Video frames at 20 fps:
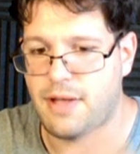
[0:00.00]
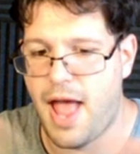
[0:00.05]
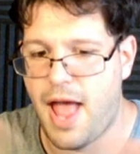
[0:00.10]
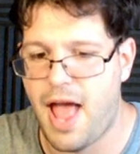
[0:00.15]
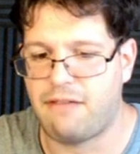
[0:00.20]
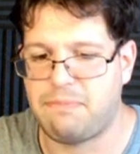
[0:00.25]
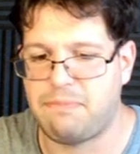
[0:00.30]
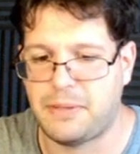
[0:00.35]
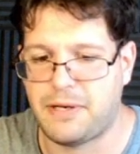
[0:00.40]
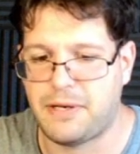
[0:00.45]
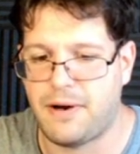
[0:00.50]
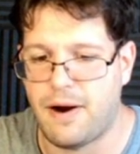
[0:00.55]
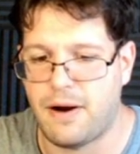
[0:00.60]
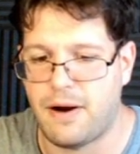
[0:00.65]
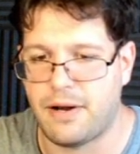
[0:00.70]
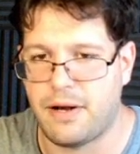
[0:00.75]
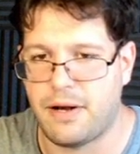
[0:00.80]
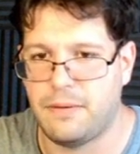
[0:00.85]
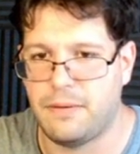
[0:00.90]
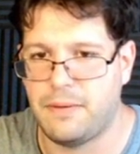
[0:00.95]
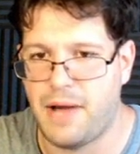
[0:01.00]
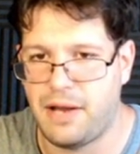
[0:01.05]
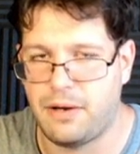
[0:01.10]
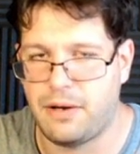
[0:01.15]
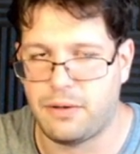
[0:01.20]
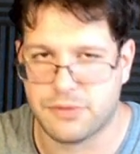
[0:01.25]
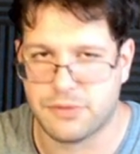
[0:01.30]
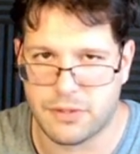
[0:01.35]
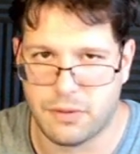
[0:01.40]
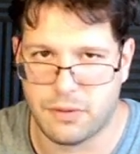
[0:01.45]
have Picardo and
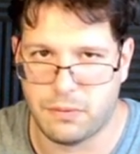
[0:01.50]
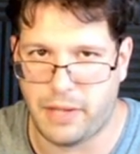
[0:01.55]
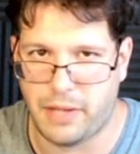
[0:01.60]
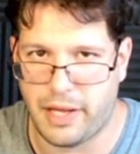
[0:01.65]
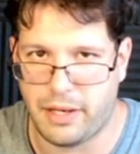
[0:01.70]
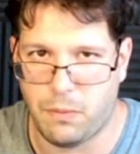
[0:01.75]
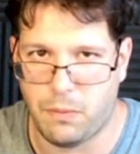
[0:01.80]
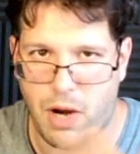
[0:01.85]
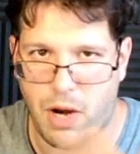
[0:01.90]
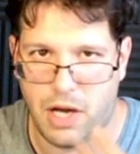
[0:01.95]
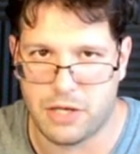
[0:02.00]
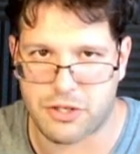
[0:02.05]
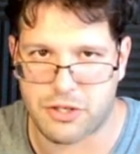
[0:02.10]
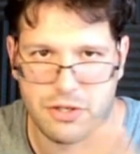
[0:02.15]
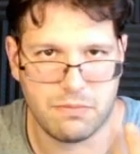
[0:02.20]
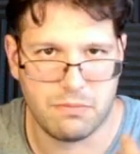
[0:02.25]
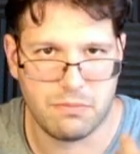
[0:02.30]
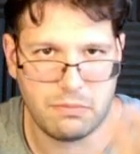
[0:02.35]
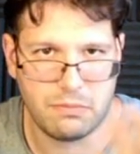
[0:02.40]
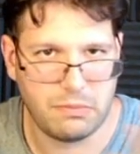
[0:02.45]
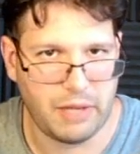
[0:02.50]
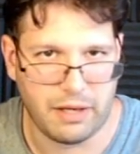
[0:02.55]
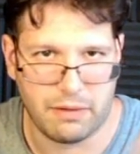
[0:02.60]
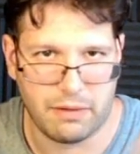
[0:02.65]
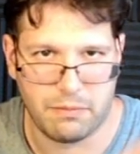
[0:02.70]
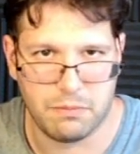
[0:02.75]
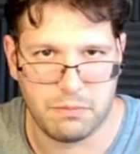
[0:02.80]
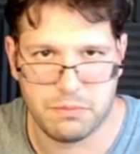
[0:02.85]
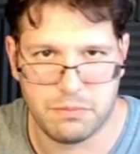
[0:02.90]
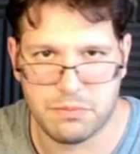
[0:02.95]
also like watch like
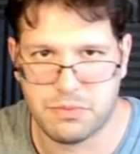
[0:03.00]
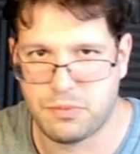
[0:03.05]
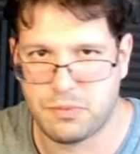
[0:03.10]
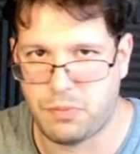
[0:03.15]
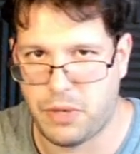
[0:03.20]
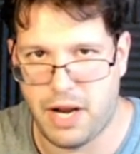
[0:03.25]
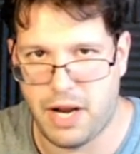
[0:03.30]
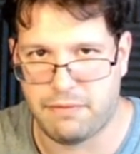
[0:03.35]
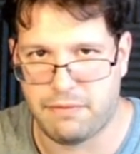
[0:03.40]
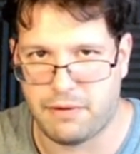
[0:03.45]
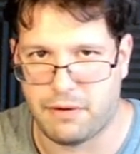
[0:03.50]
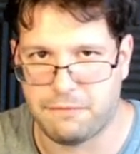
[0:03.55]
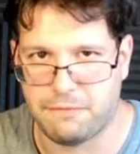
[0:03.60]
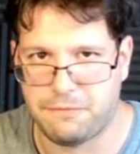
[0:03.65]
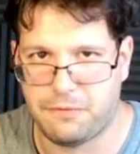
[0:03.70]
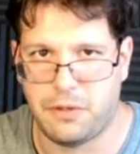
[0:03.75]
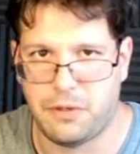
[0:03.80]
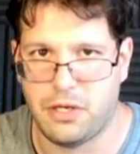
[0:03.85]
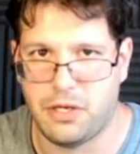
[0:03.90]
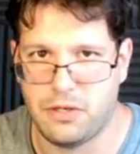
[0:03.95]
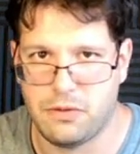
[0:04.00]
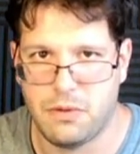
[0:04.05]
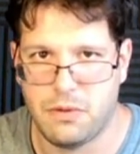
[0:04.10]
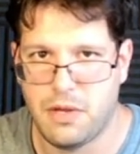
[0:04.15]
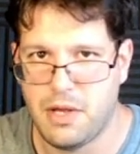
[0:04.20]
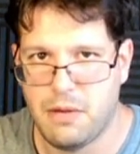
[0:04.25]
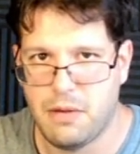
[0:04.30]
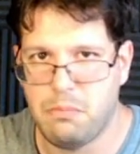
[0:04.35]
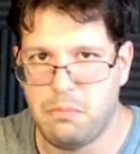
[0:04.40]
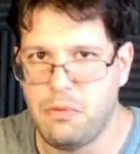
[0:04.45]
whatever footage,
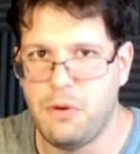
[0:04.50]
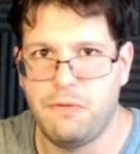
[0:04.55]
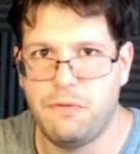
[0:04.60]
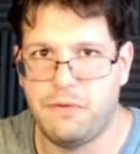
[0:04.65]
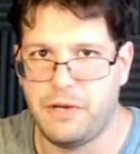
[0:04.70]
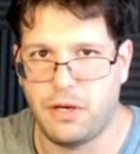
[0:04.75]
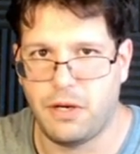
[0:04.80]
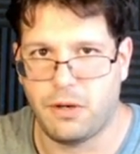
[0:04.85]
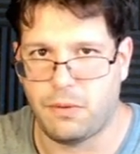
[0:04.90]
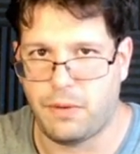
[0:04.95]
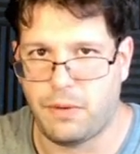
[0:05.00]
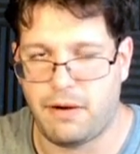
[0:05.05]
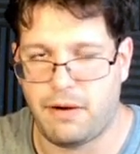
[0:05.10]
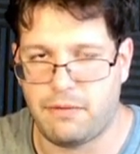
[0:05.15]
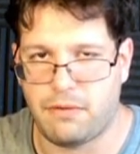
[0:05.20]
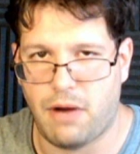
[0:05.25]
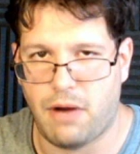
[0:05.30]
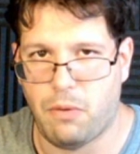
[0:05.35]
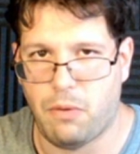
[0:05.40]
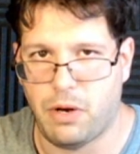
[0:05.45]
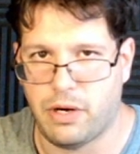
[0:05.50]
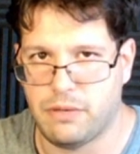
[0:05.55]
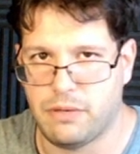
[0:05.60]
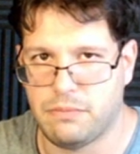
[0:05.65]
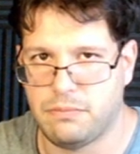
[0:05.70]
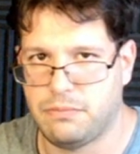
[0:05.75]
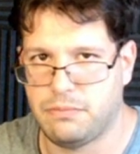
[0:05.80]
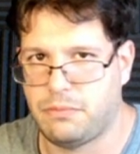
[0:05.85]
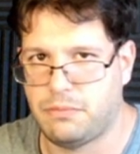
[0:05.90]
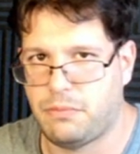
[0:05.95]
movie or whatever I want
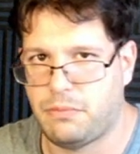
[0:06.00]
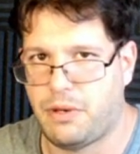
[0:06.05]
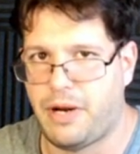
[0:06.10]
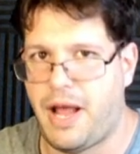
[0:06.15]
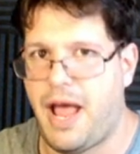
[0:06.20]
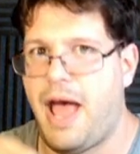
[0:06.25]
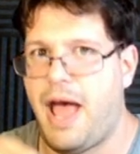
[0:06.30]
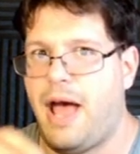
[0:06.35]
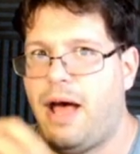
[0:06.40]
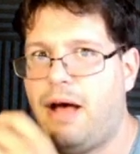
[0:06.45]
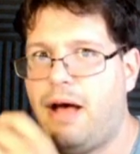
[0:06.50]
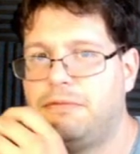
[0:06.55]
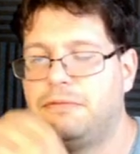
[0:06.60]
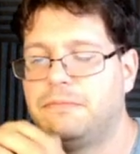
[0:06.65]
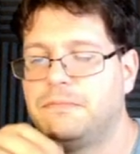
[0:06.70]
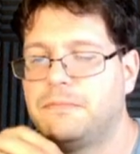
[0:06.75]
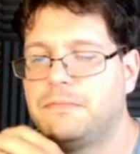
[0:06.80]
to have.